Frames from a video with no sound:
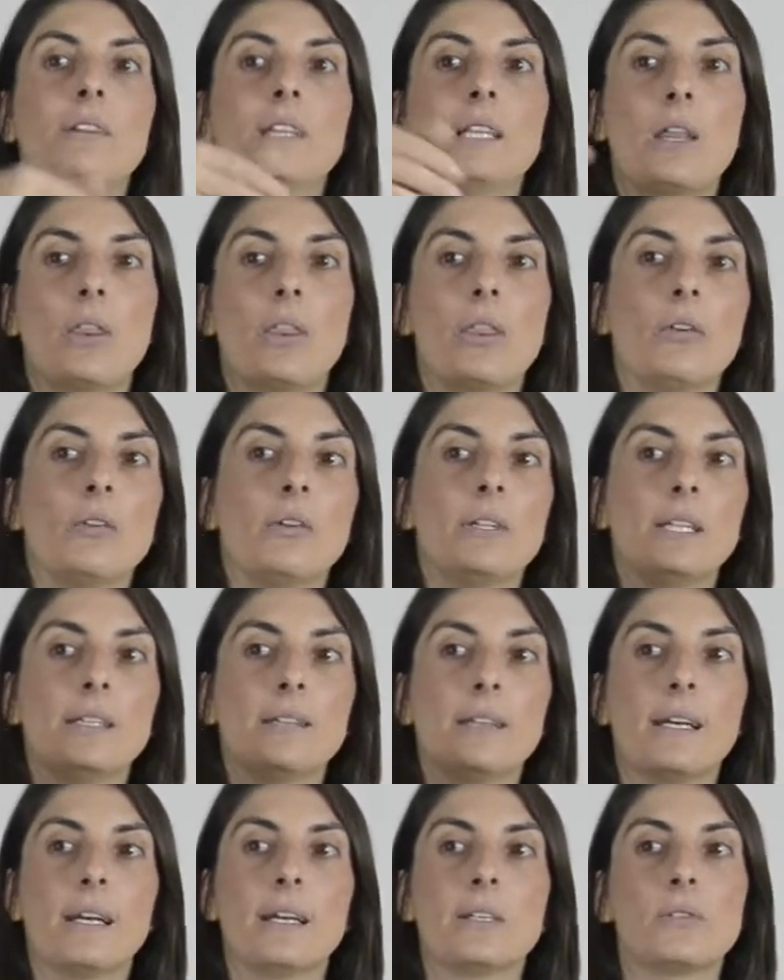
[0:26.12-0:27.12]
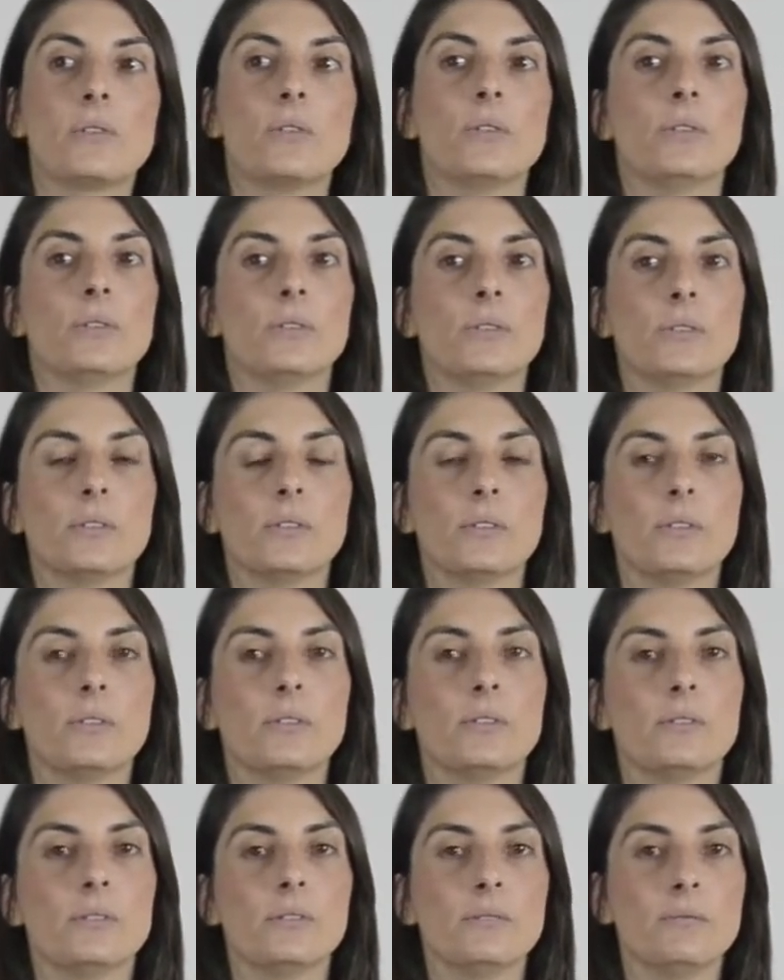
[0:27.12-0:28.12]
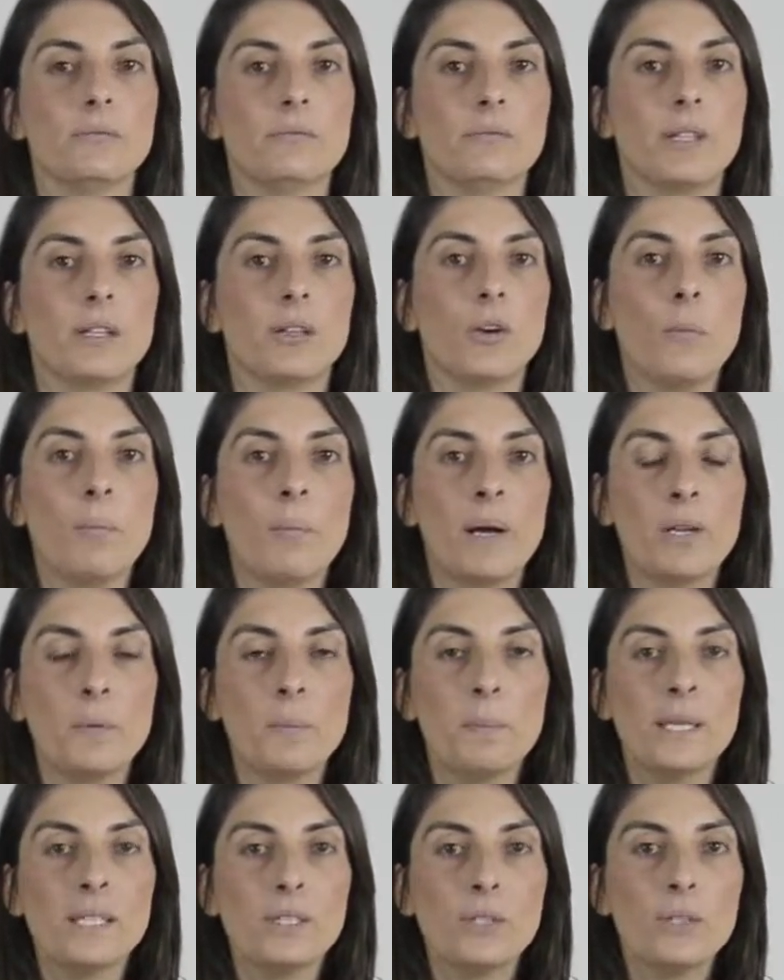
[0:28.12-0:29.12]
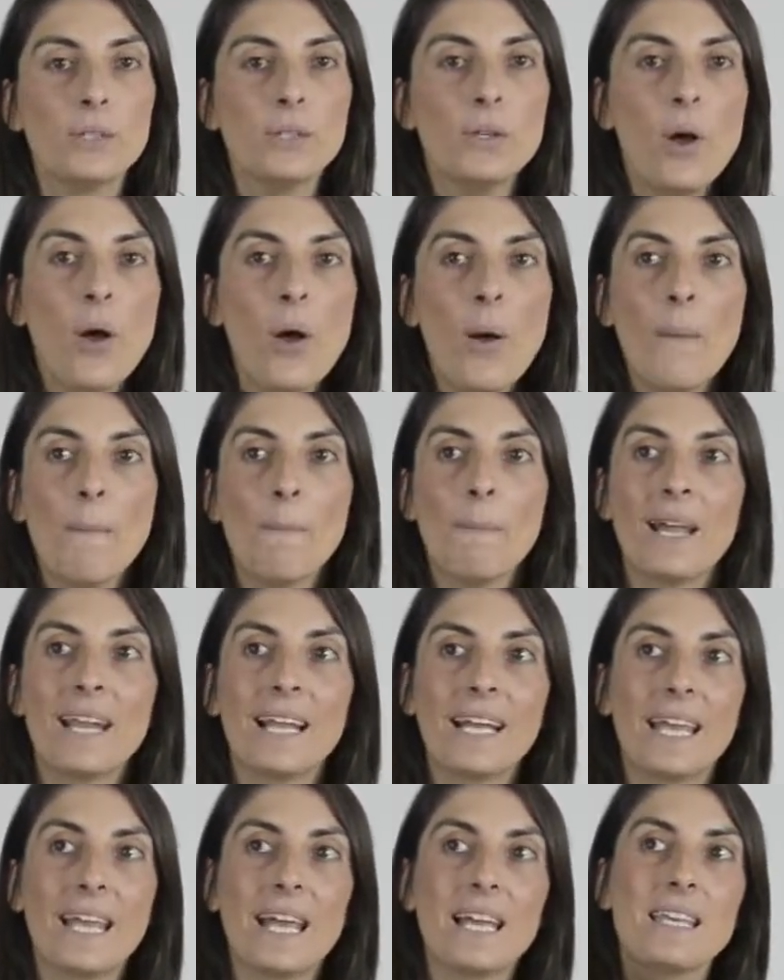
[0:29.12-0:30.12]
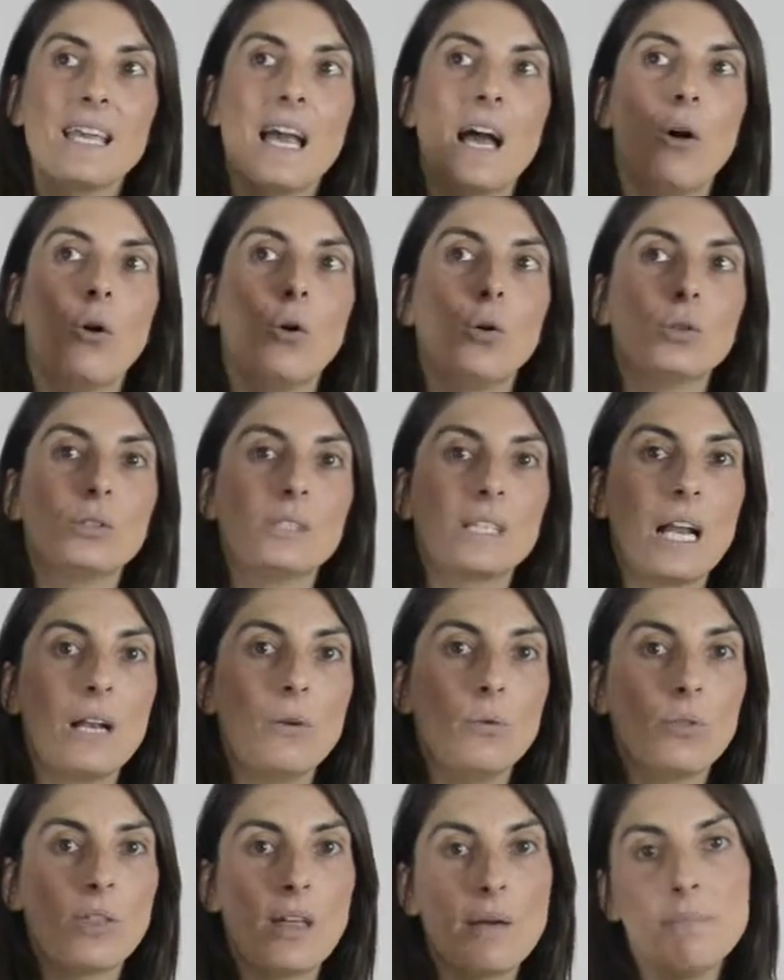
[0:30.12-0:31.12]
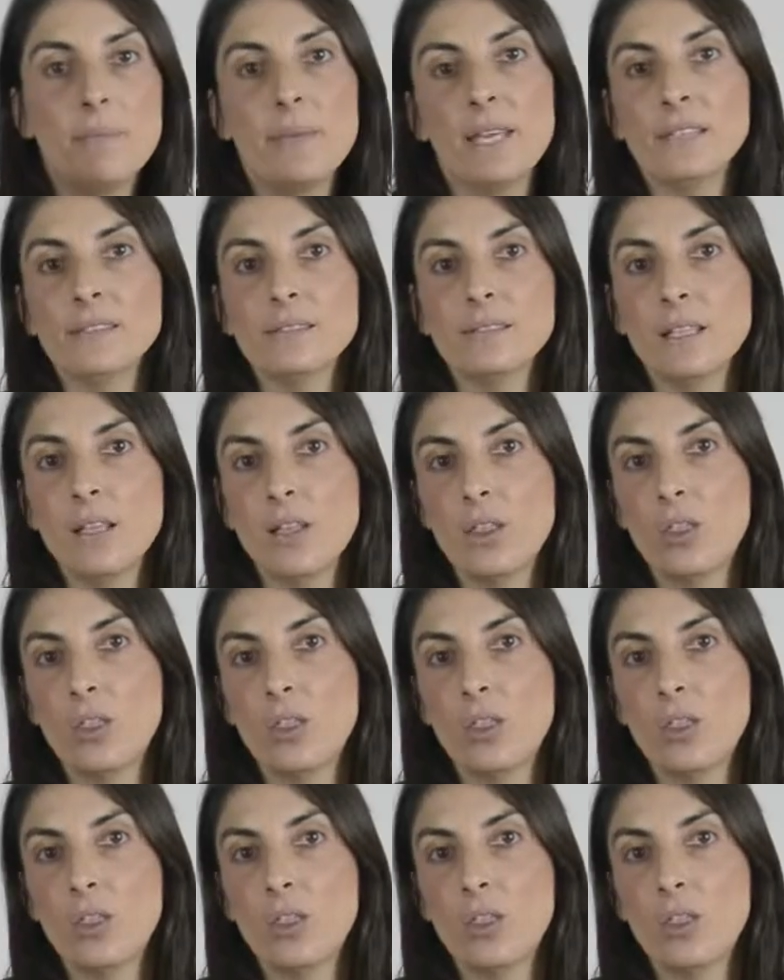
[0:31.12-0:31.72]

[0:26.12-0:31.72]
The wall behind it is farther back so that the ambient lighting is at a distance.